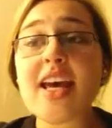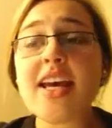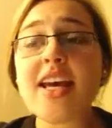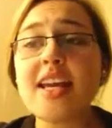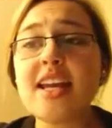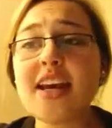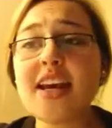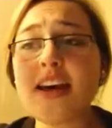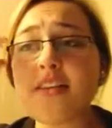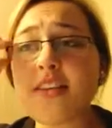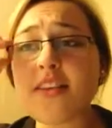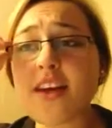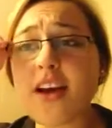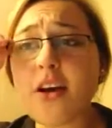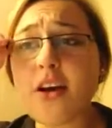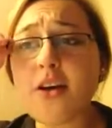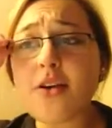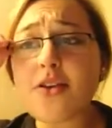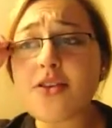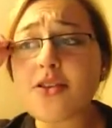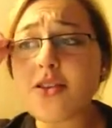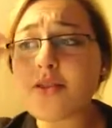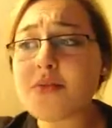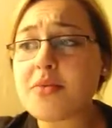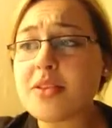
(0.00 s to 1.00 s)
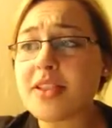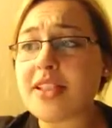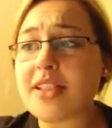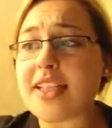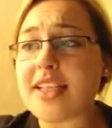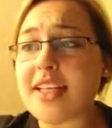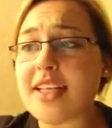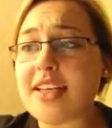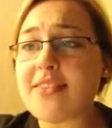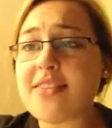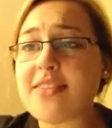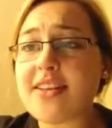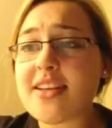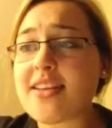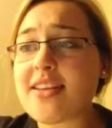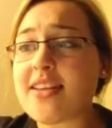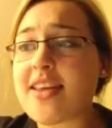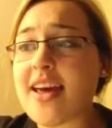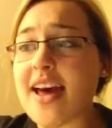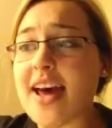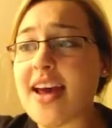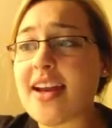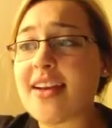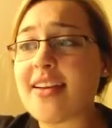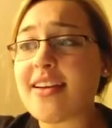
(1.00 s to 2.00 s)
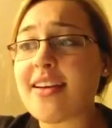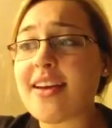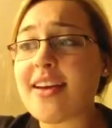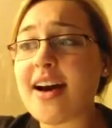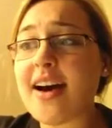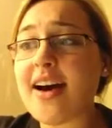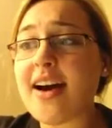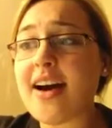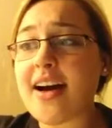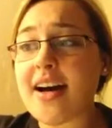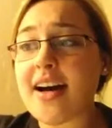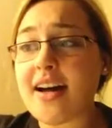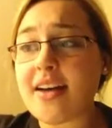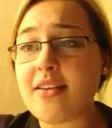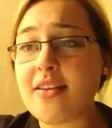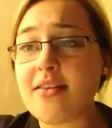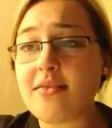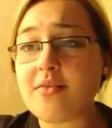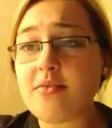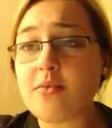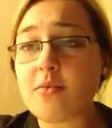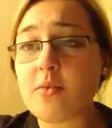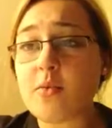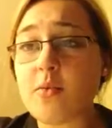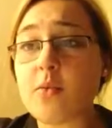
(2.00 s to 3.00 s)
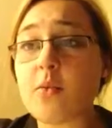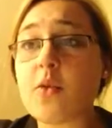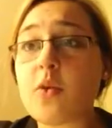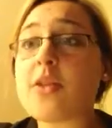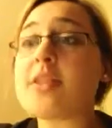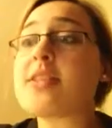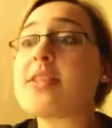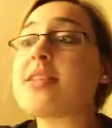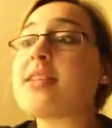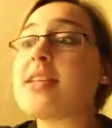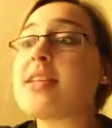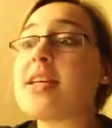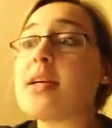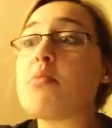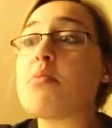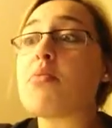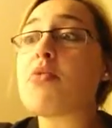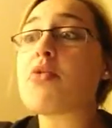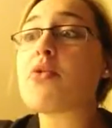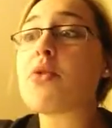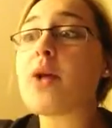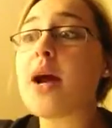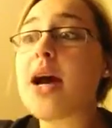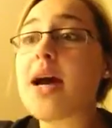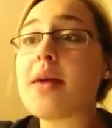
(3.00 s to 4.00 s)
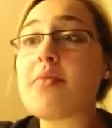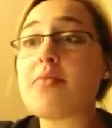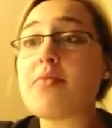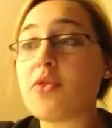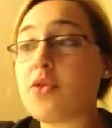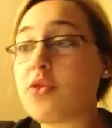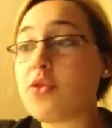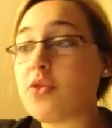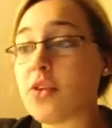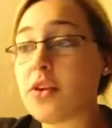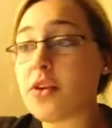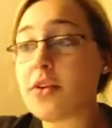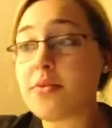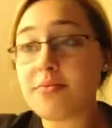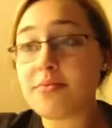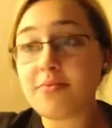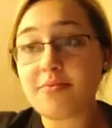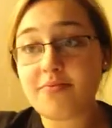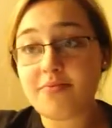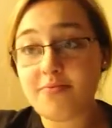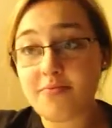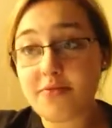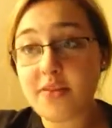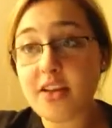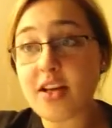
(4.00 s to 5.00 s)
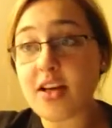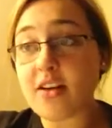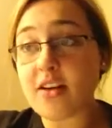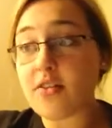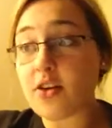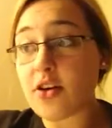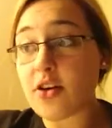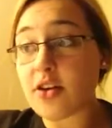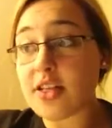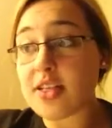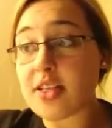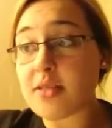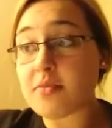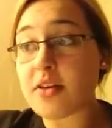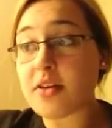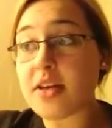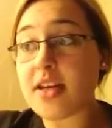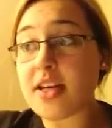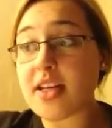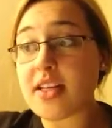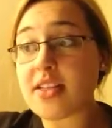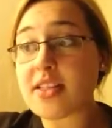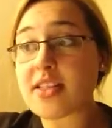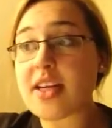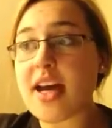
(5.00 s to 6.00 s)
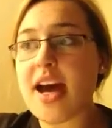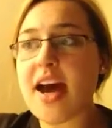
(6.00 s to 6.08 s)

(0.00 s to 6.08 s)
Now, they also believed that God was the prime mover of all these planets.